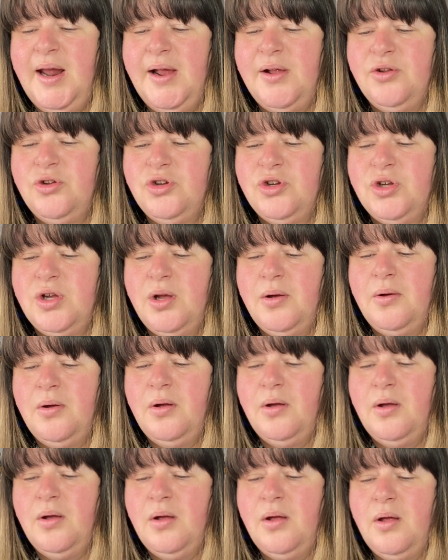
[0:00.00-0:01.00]
inch
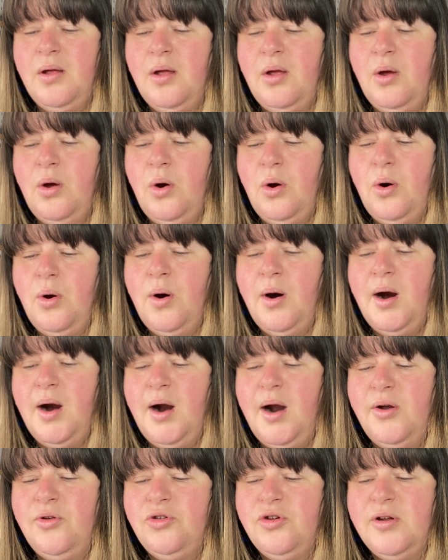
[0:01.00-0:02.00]
or
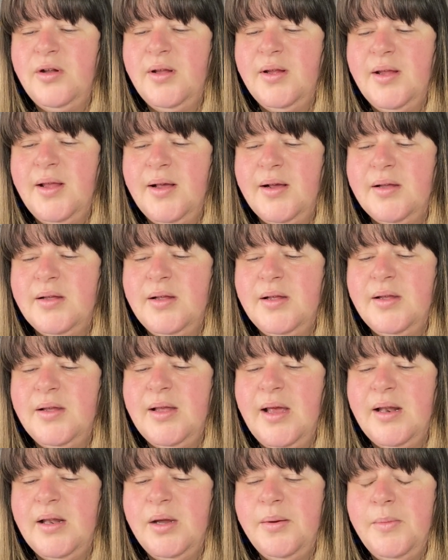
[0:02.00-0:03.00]
160
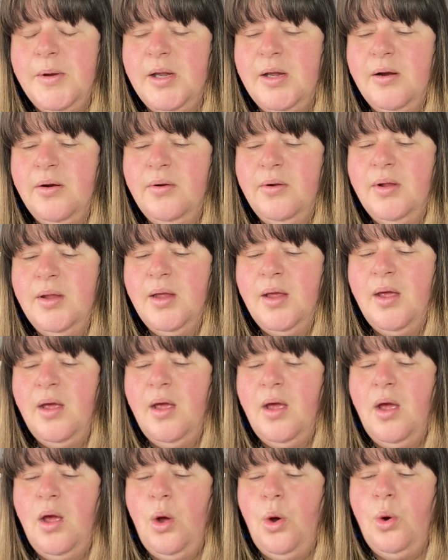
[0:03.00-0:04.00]
centimeters.
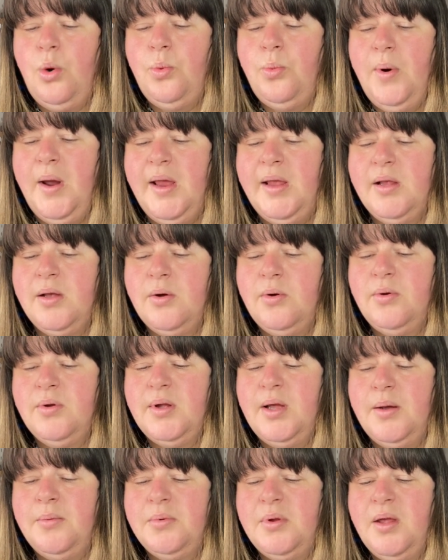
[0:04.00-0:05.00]
Weight
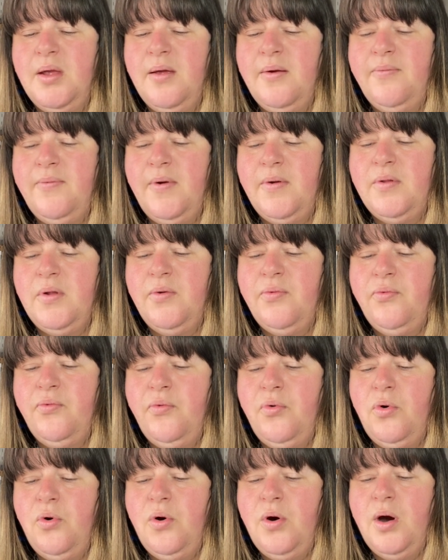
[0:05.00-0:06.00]
goes up to
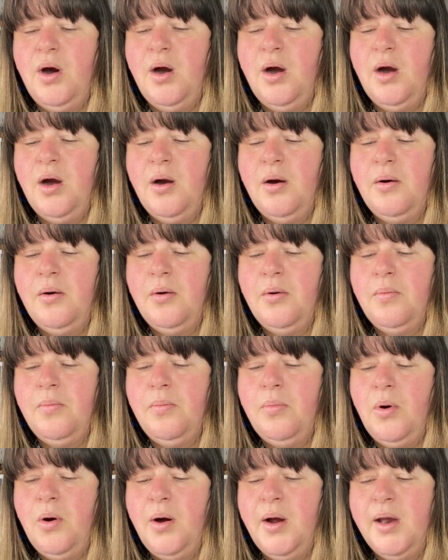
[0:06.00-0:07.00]

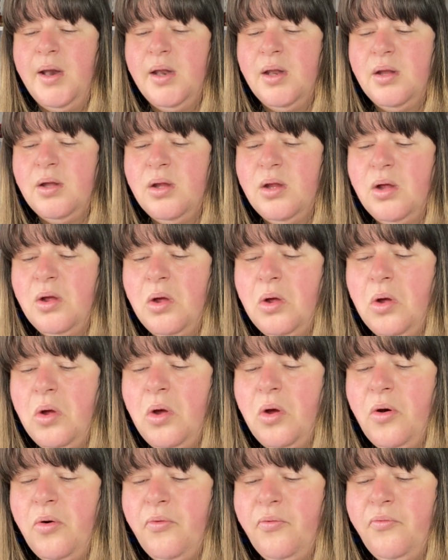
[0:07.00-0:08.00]

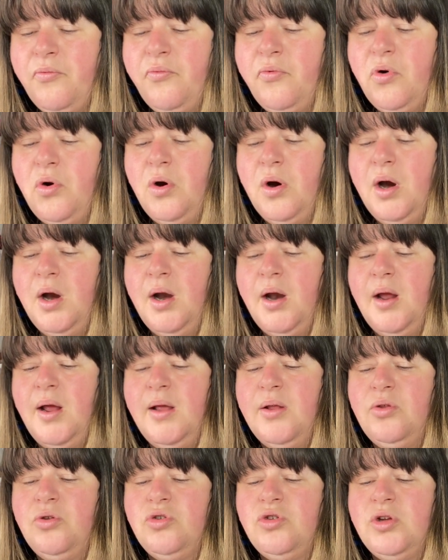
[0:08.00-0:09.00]
54.4
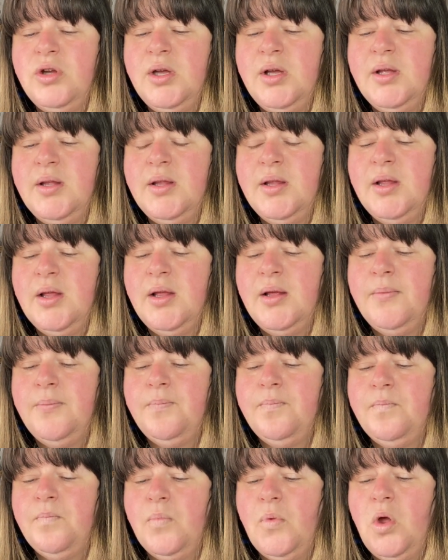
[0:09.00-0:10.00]
inches,
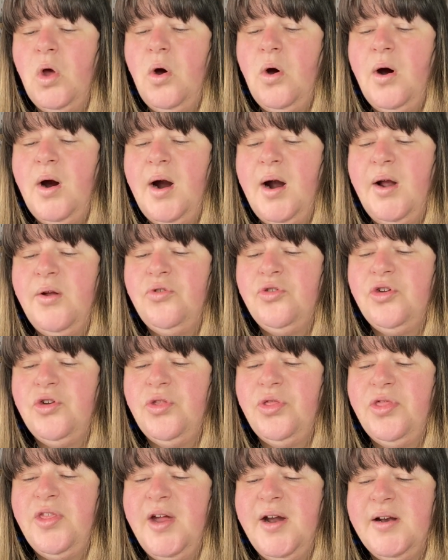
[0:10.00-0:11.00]
or
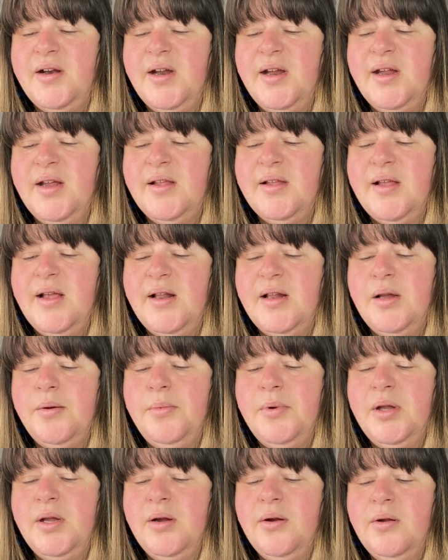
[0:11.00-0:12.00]
138
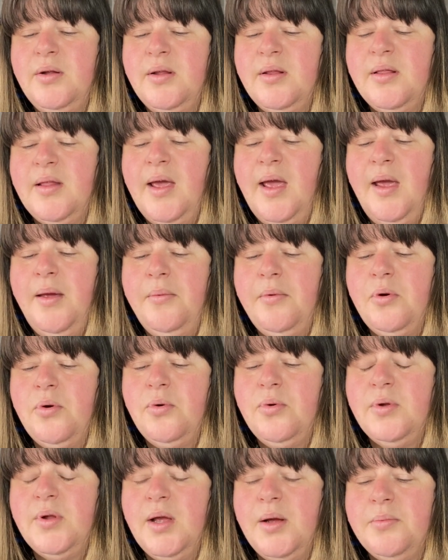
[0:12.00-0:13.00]
centimeters. The hip
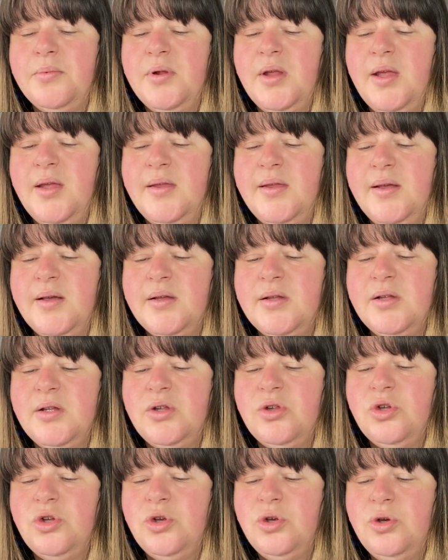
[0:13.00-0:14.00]
goes up to
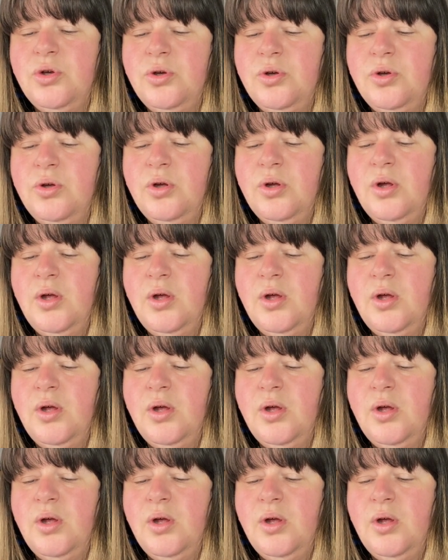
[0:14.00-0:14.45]
62